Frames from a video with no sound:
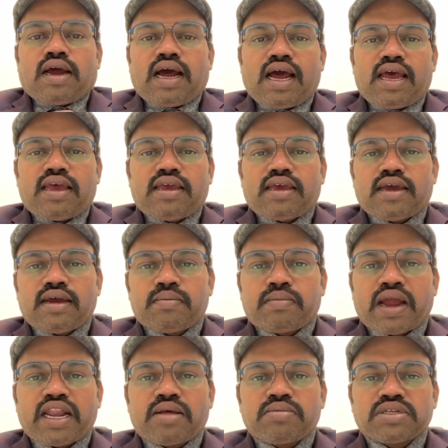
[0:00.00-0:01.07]
Hi,
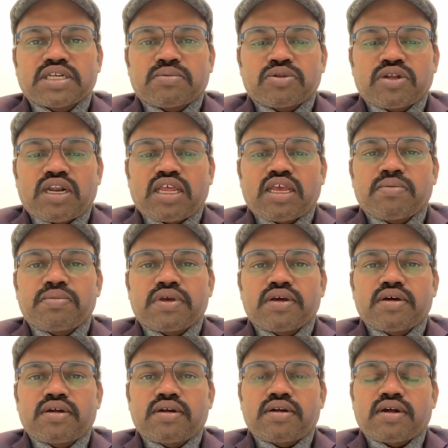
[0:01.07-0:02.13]
my name is Amudhalingam
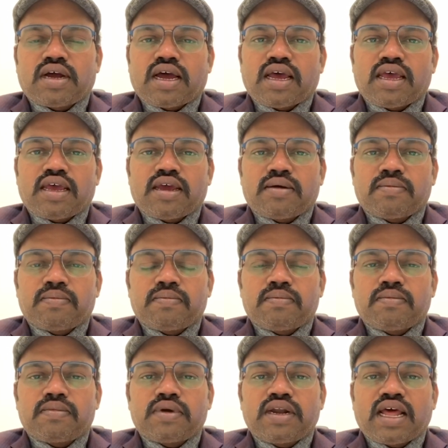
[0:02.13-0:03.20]
here. I am
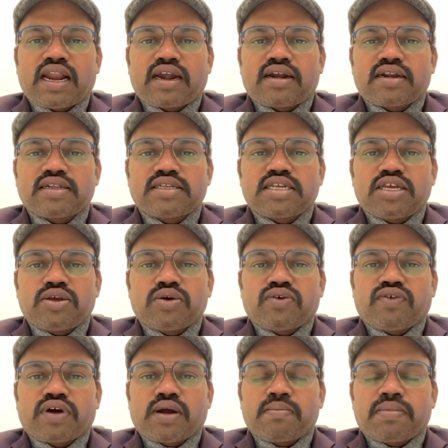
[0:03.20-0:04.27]
director and CEO
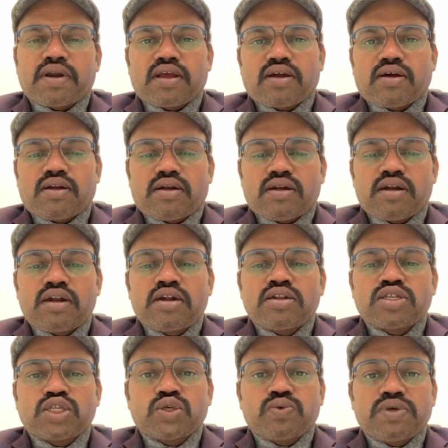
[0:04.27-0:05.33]
of a company called
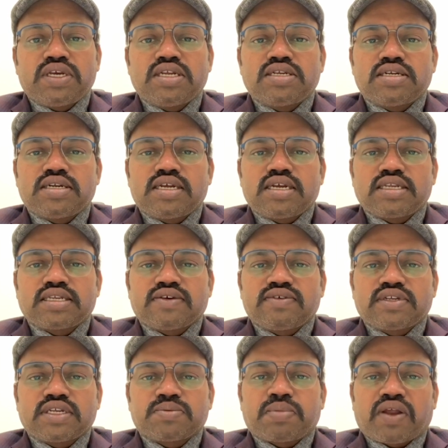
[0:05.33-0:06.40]
Suvi Engineering
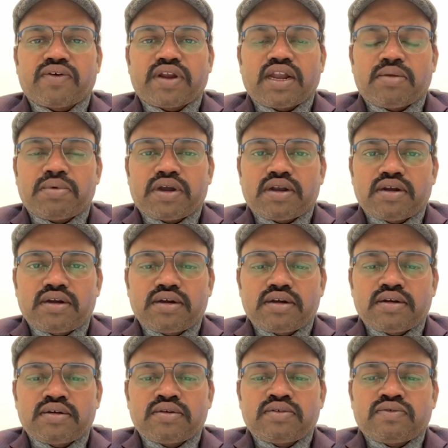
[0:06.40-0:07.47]
Services Private Limited,
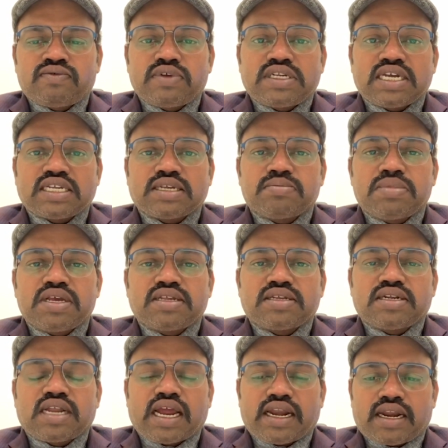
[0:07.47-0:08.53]
which has a base in
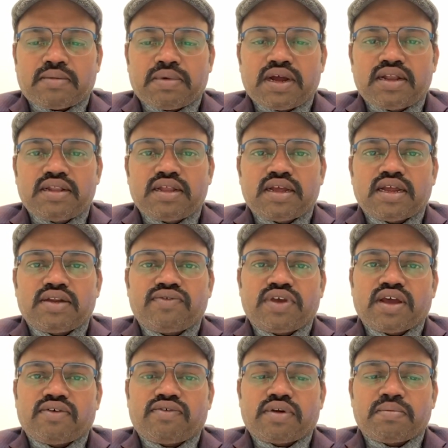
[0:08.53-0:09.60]
Hyderabad, and we
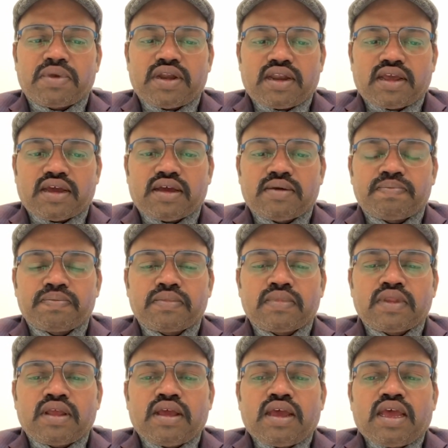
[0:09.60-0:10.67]
are from India.
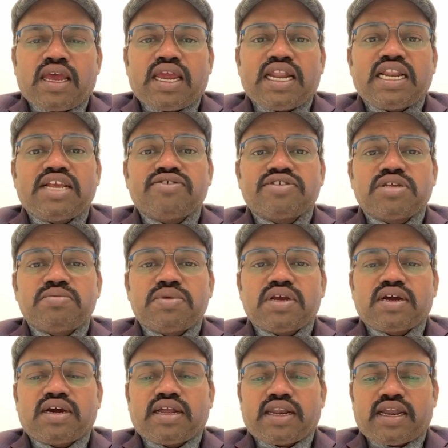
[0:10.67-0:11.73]
It gives me a
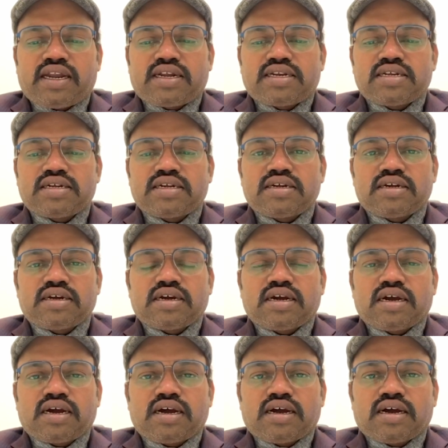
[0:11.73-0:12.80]
great
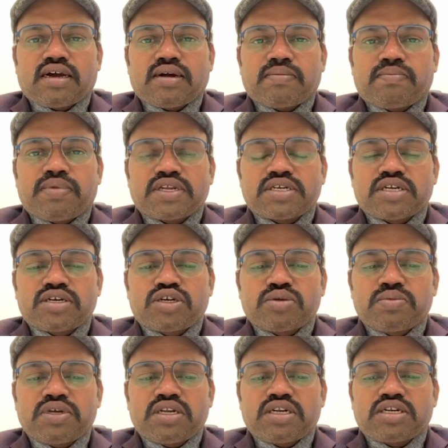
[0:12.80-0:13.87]
pleasure to
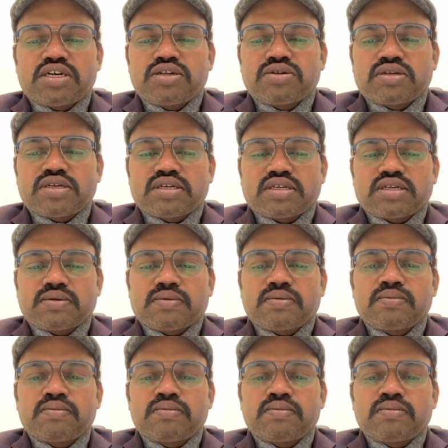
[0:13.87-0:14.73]
be introduced as a